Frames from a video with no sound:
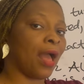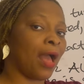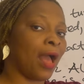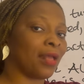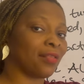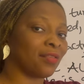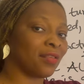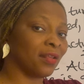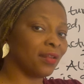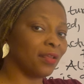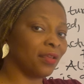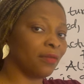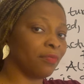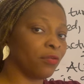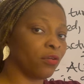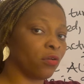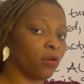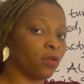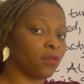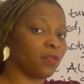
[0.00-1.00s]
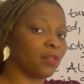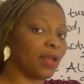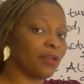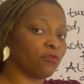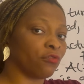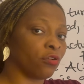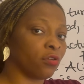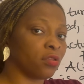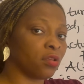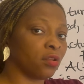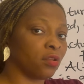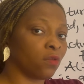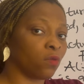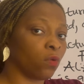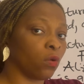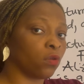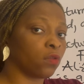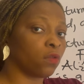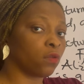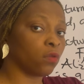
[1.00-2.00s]
Acidic because nitrogen is
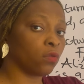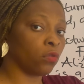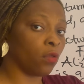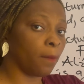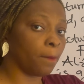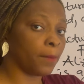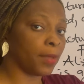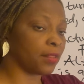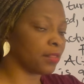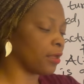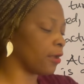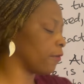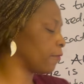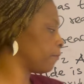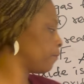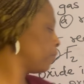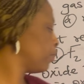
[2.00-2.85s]
what? Non-metal.